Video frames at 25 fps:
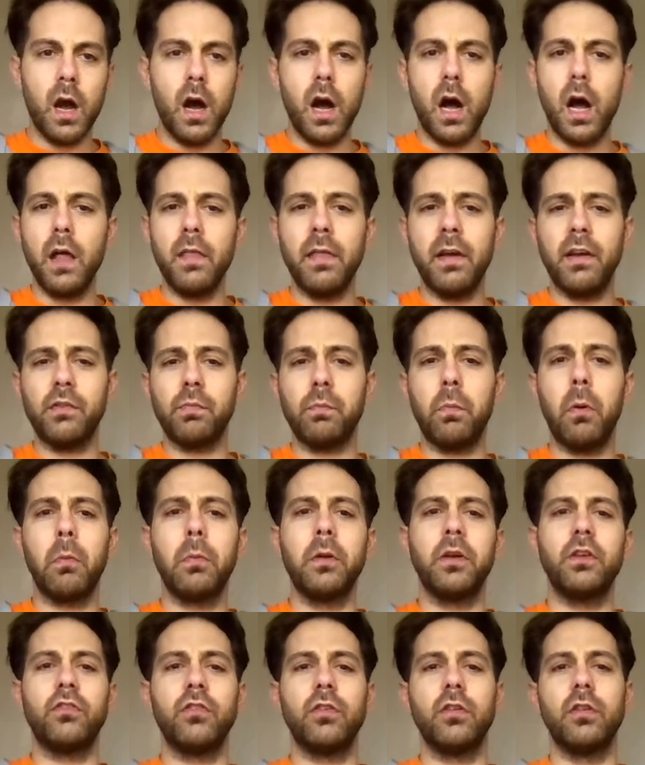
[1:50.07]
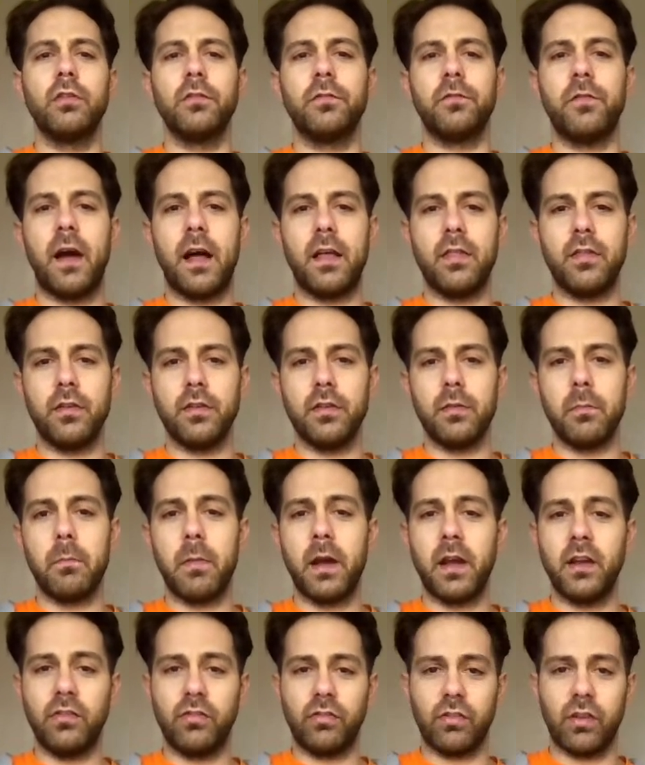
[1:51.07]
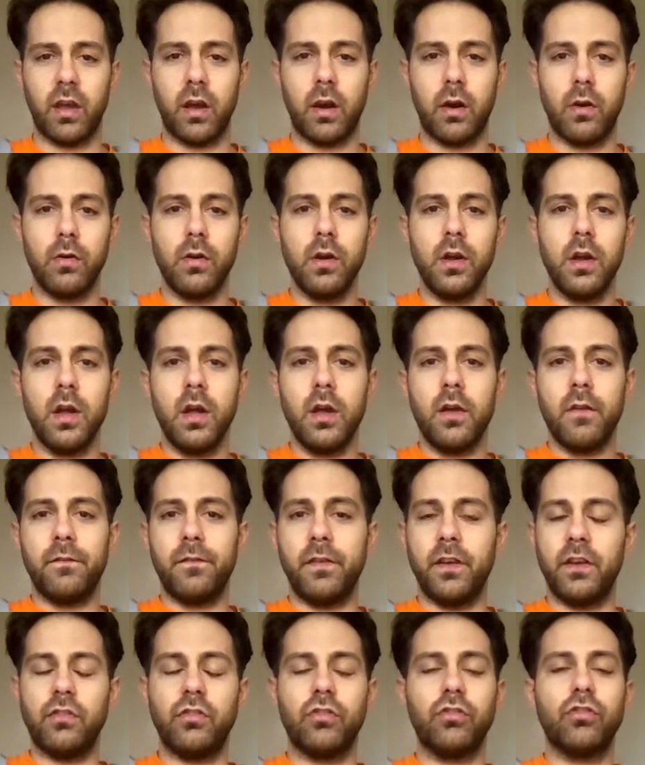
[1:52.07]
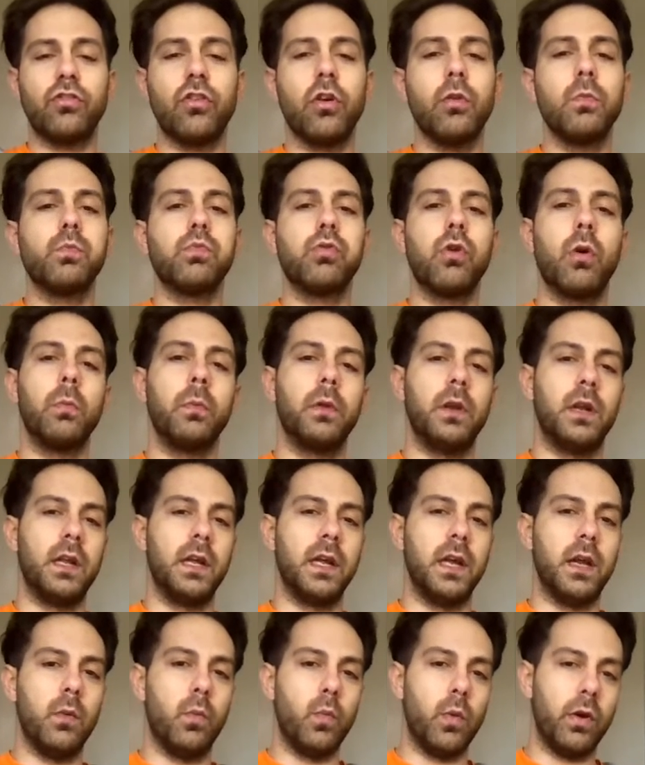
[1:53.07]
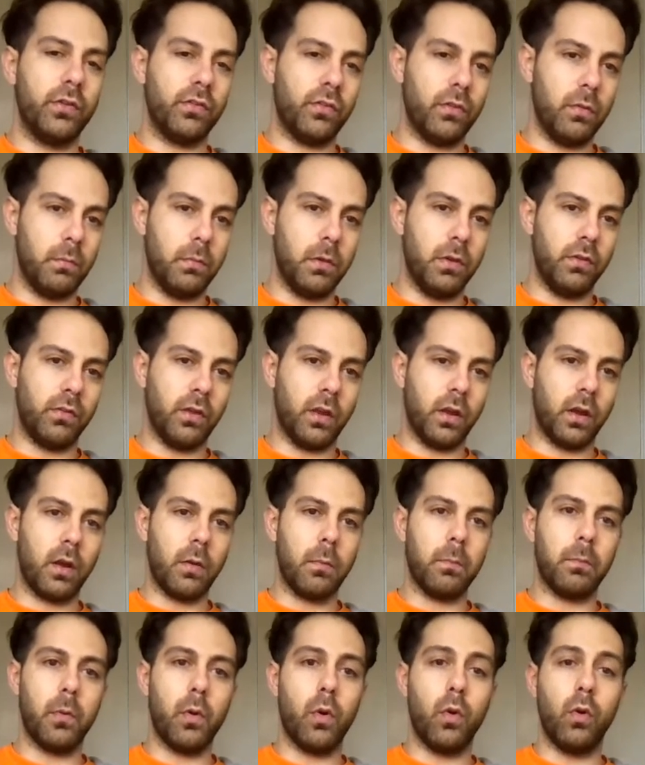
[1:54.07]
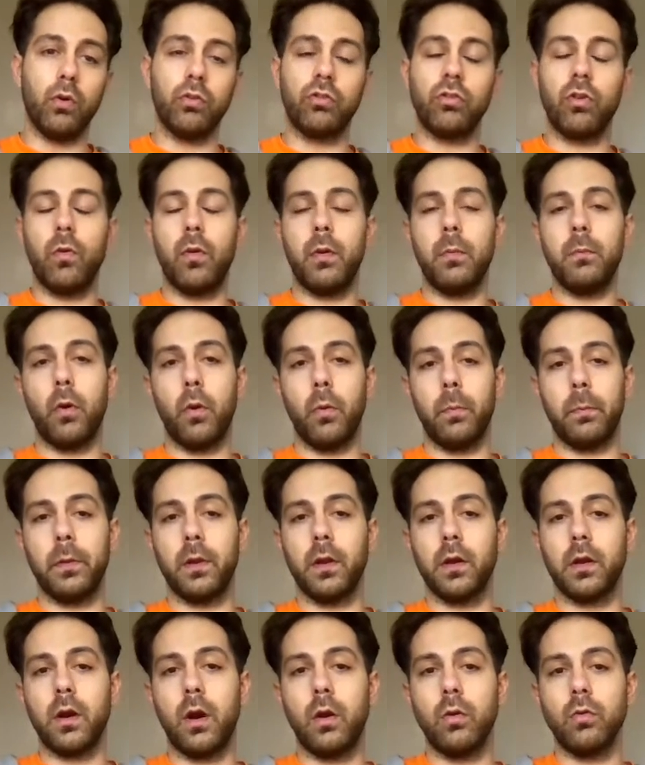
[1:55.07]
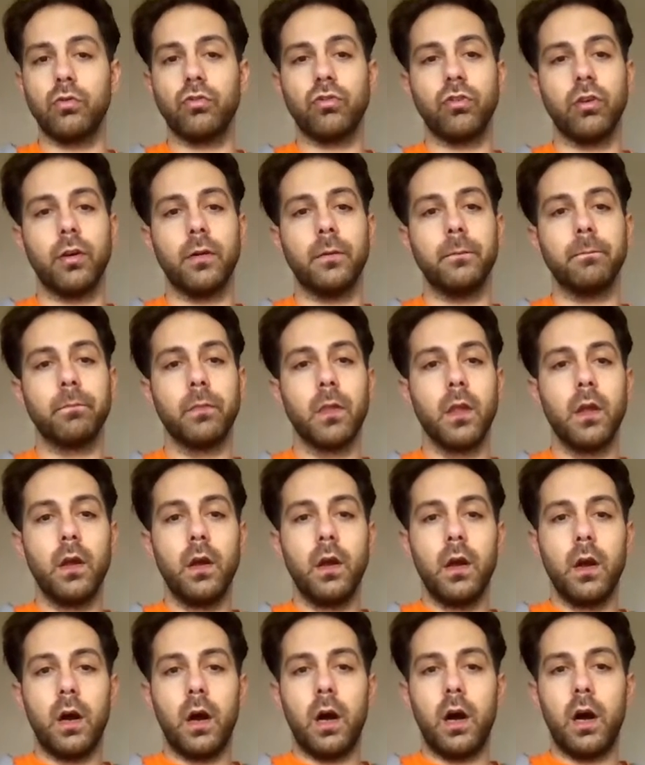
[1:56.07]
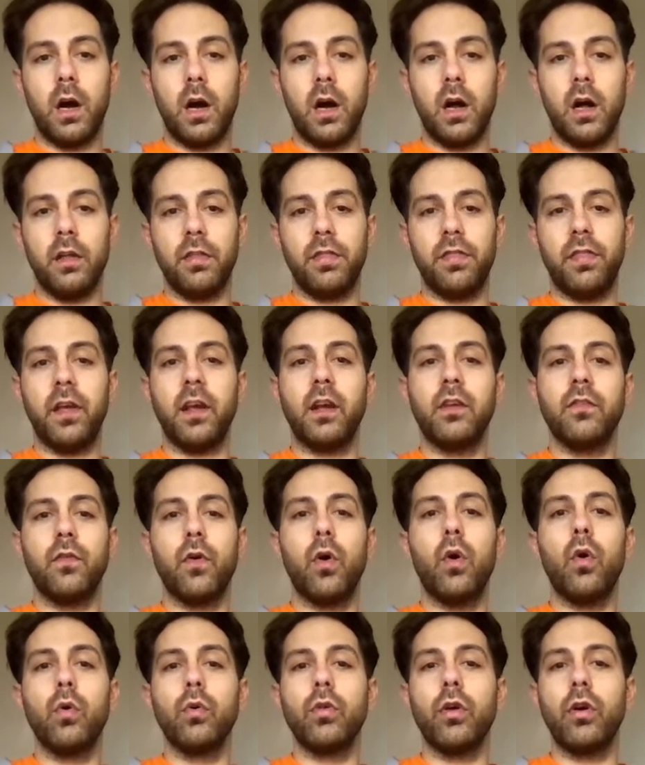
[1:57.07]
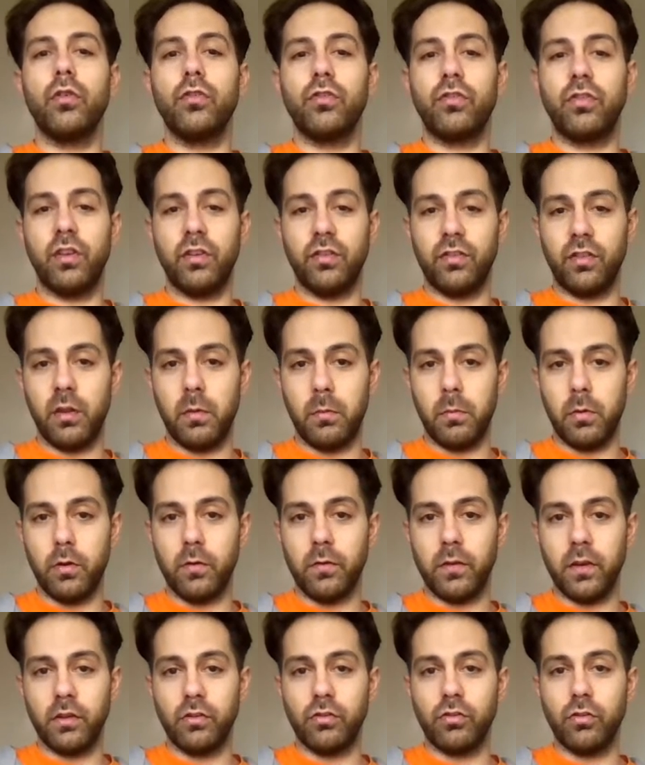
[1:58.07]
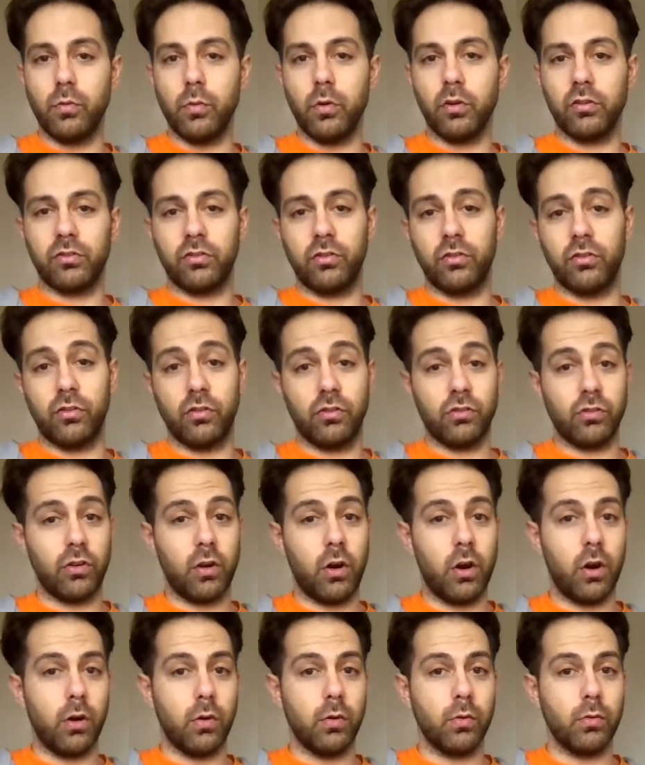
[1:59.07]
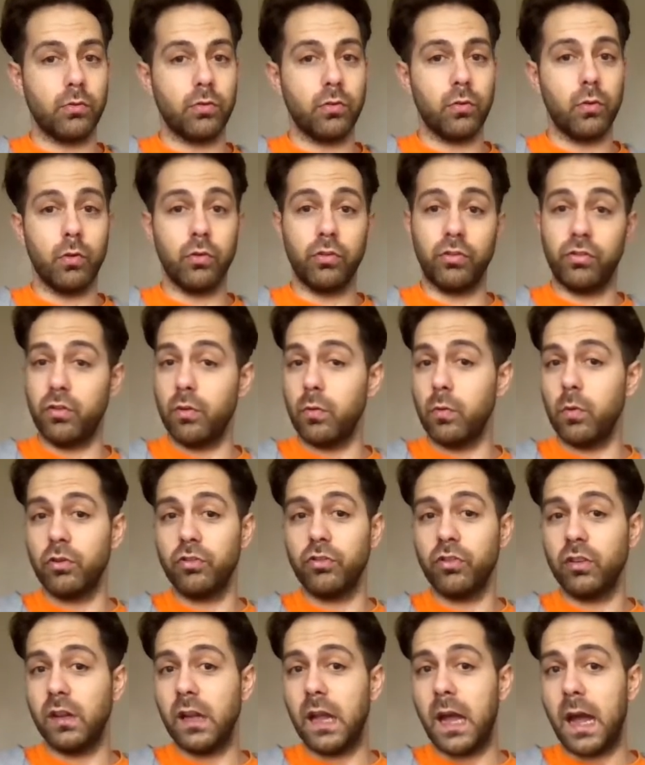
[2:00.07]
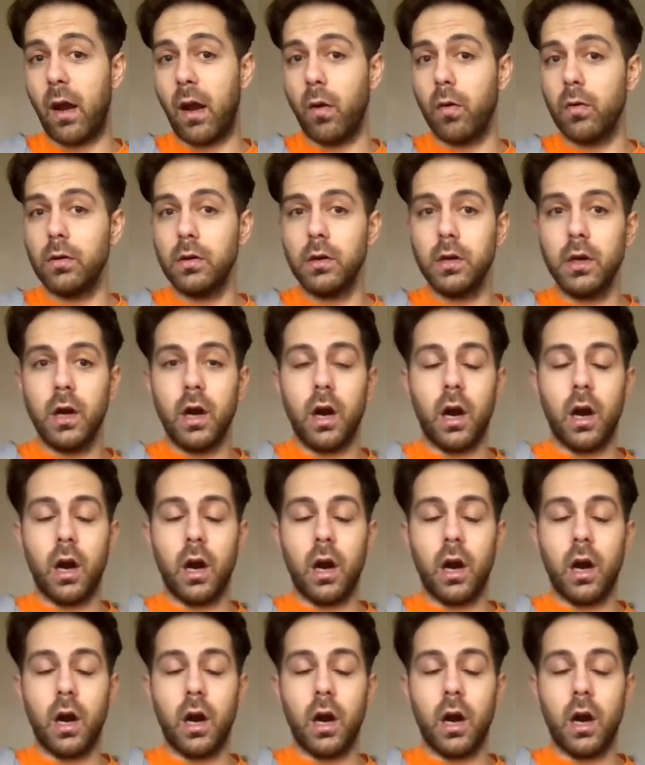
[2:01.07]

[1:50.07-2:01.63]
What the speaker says: That's probably due to the fact that the major scale features so prominently in Western music, but also in popular culture. Think of all those Disney movies you watched as a child, or are still watching now.